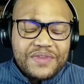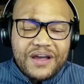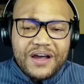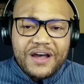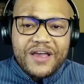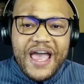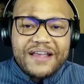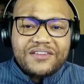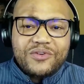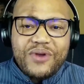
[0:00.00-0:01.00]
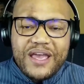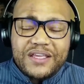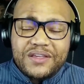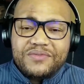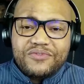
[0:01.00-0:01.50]
at the
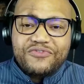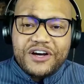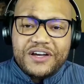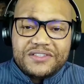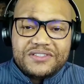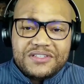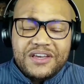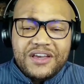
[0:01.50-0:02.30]
ready funds,